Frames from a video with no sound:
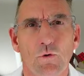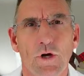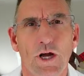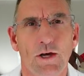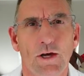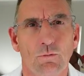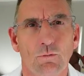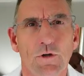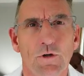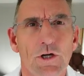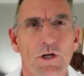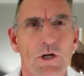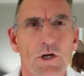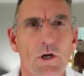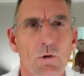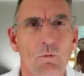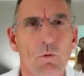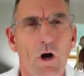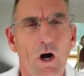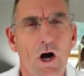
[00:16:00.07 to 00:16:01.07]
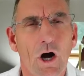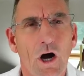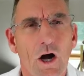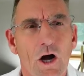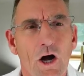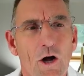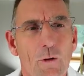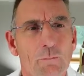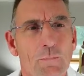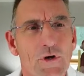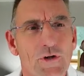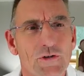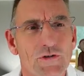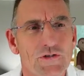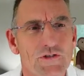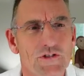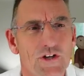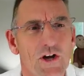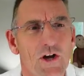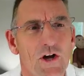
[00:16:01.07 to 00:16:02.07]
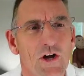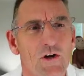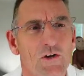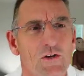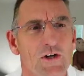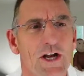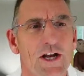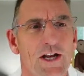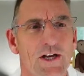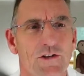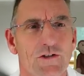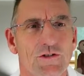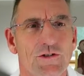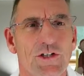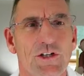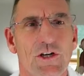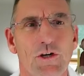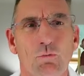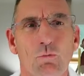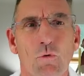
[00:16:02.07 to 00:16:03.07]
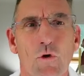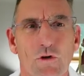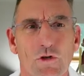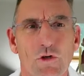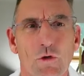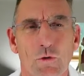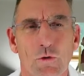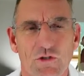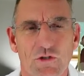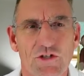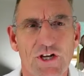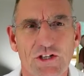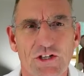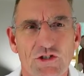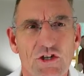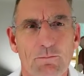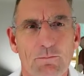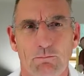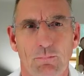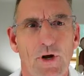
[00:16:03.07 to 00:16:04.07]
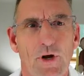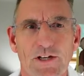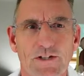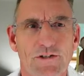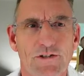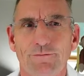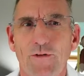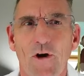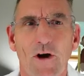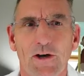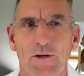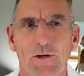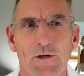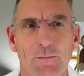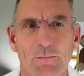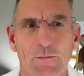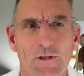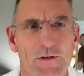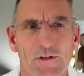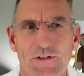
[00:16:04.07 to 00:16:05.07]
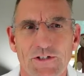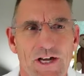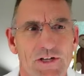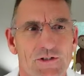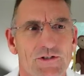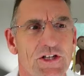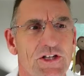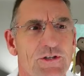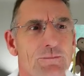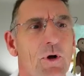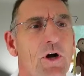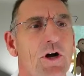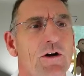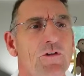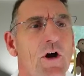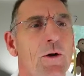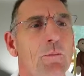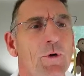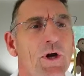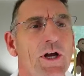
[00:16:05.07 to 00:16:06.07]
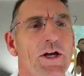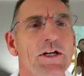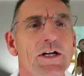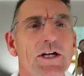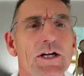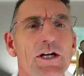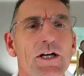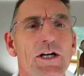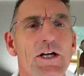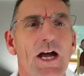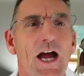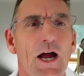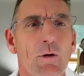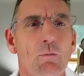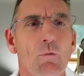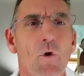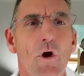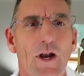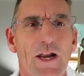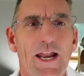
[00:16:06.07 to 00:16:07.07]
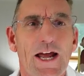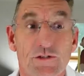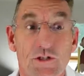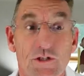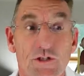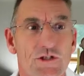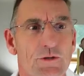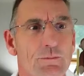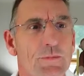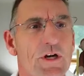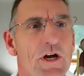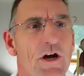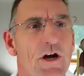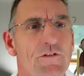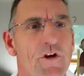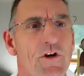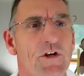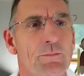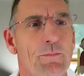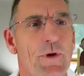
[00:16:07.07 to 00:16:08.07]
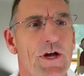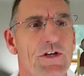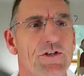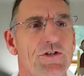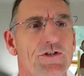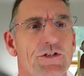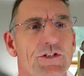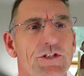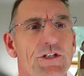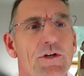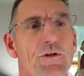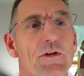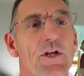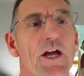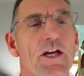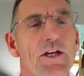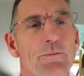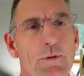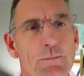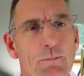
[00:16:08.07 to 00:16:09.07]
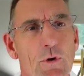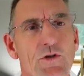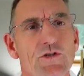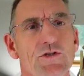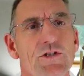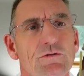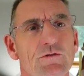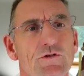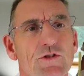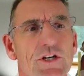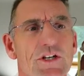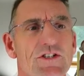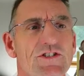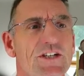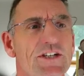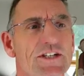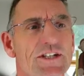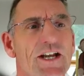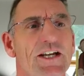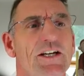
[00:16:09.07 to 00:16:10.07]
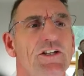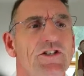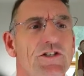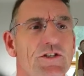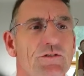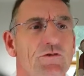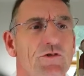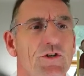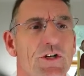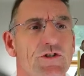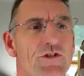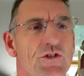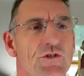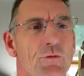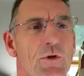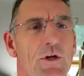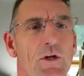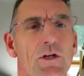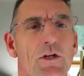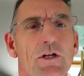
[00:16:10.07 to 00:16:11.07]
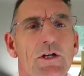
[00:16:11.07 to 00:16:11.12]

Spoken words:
and what our hot buttons are and, what causes our chimp brain to fire up, the downstairs part of our brain, and what allows us to be at our very best. That could be positive traits and negative traits as well.